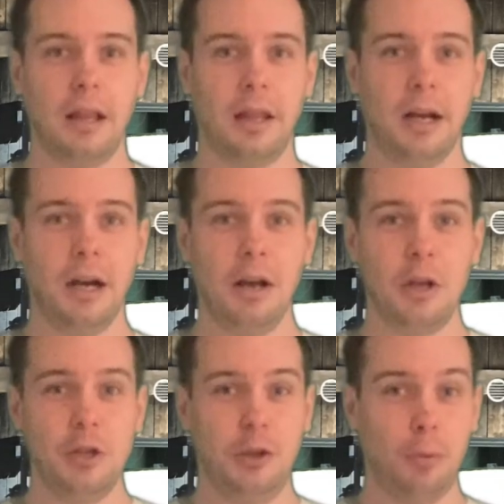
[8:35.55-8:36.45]
There,
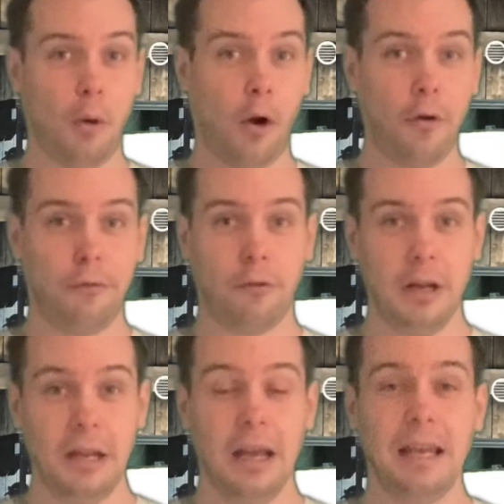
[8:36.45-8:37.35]
you are
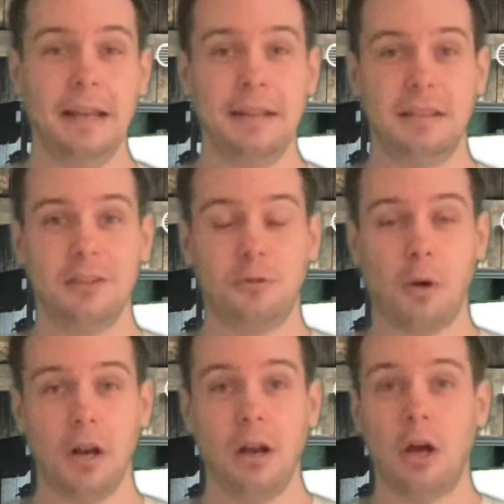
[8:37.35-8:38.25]
free. In this
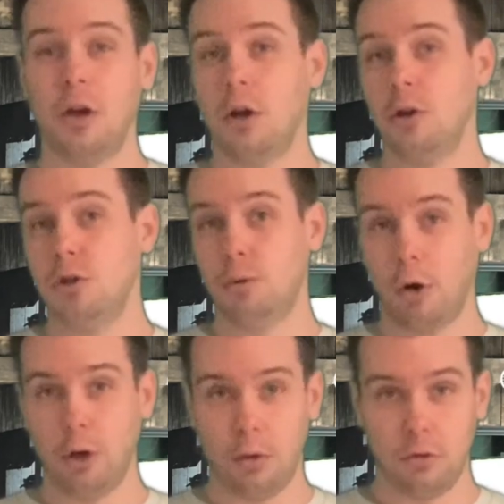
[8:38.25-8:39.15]
one, you
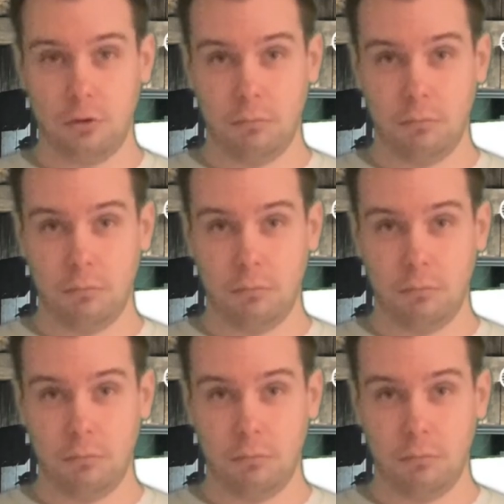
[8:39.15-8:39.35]
are not.